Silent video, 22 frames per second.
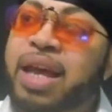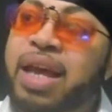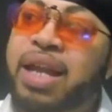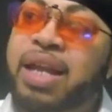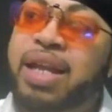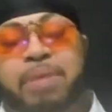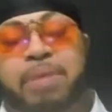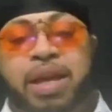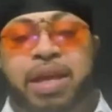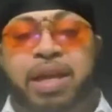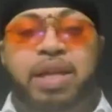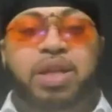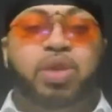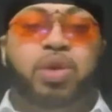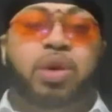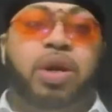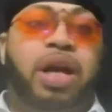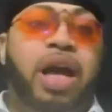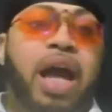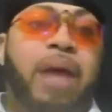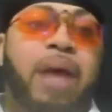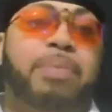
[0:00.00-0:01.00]
that might get
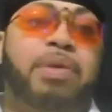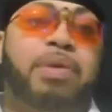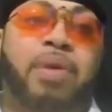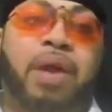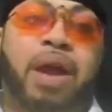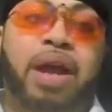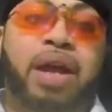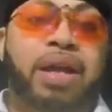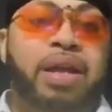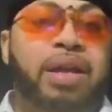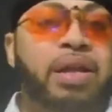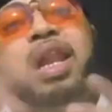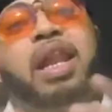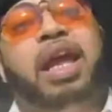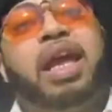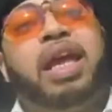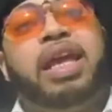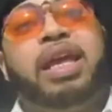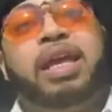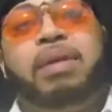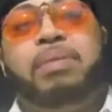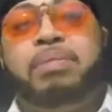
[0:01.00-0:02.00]
you a copyright
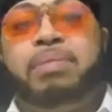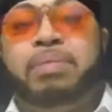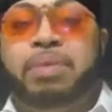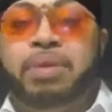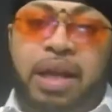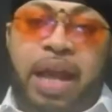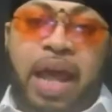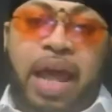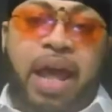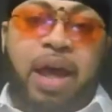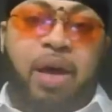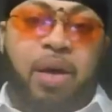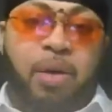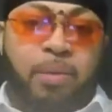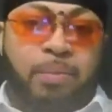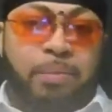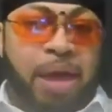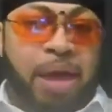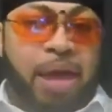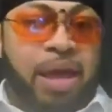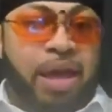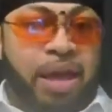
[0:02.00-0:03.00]
claim now
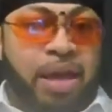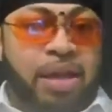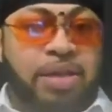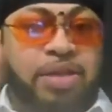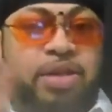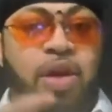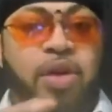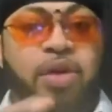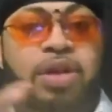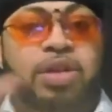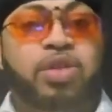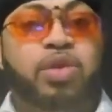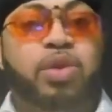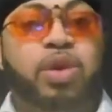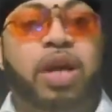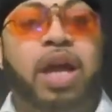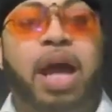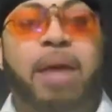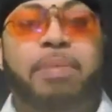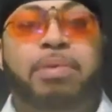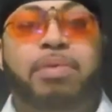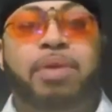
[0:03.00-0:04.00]
may turn into
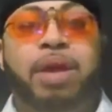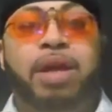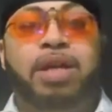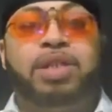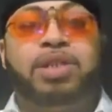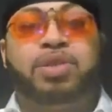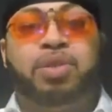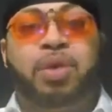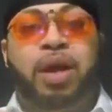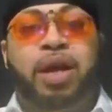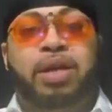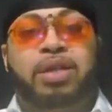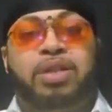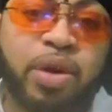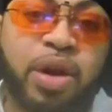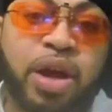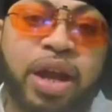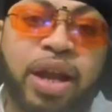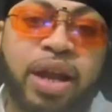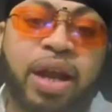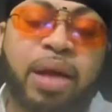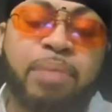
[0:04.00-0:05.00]
a copyright strike. We're
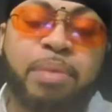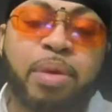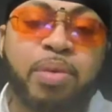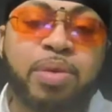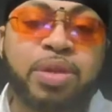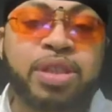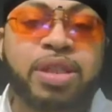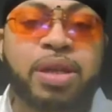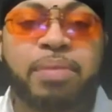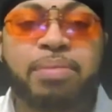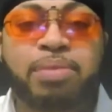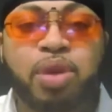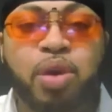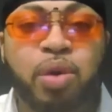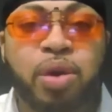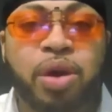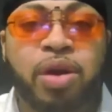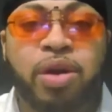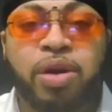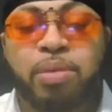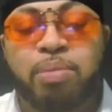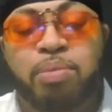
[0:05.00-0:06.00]
gonna have to come up with something
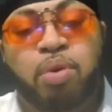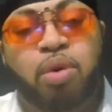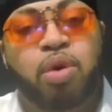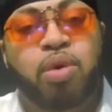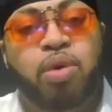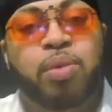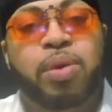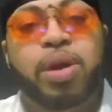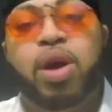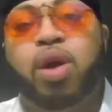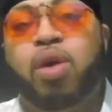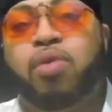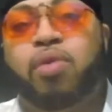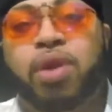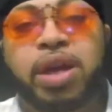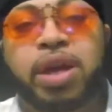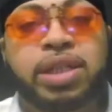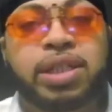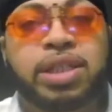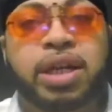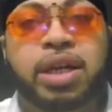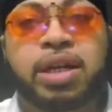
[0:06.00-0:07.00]
new here at the portal. We're gonna
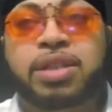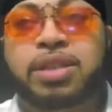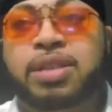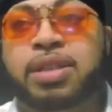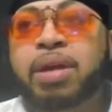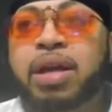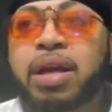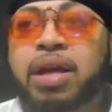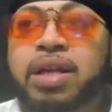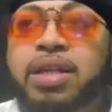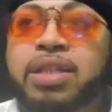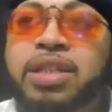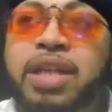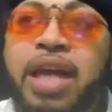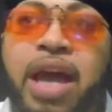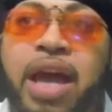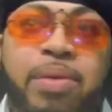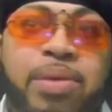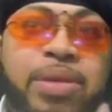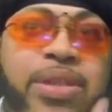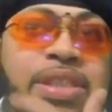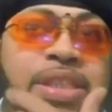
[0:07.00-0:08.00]
readjust because
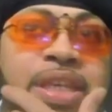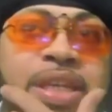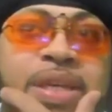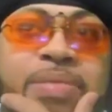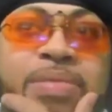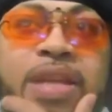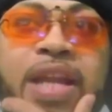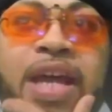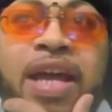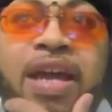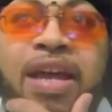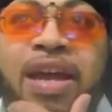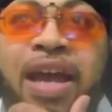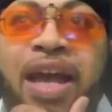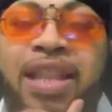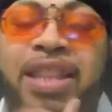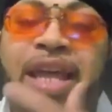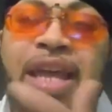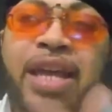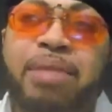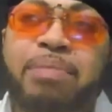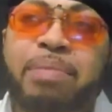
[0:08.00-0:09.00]
now it seems like I
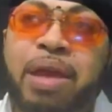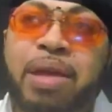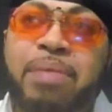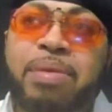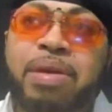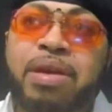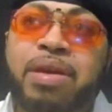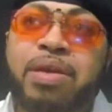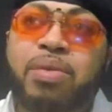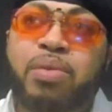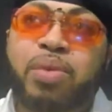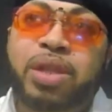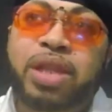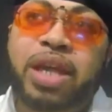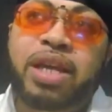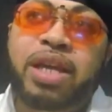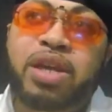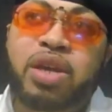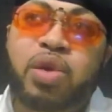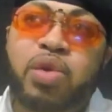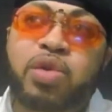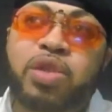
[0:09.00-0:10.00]
think maybe what
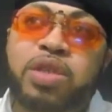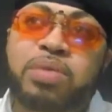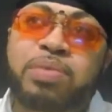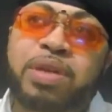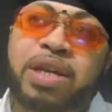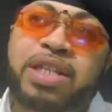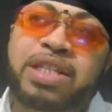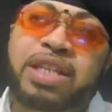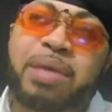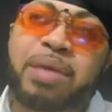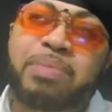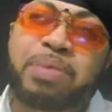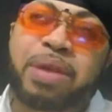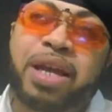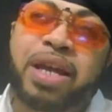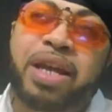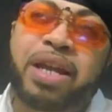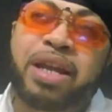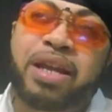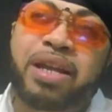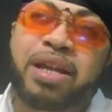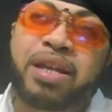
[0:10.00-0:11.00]
they use is because I
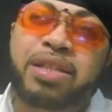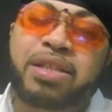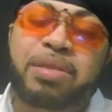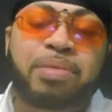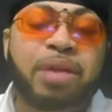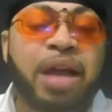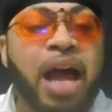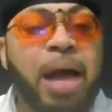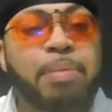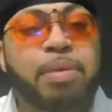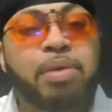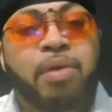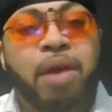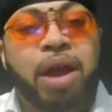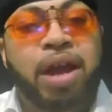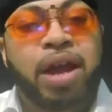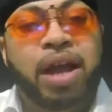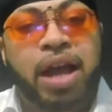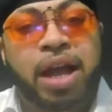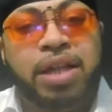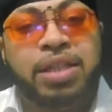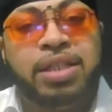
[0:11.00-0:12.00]
played uh, some
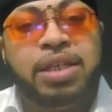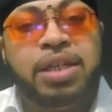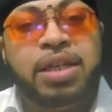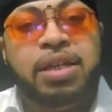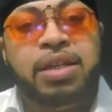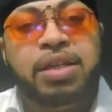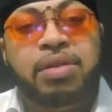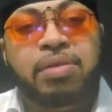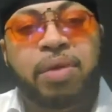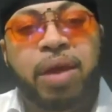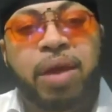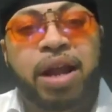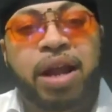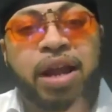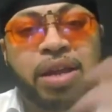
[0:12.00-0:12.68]
copyright content right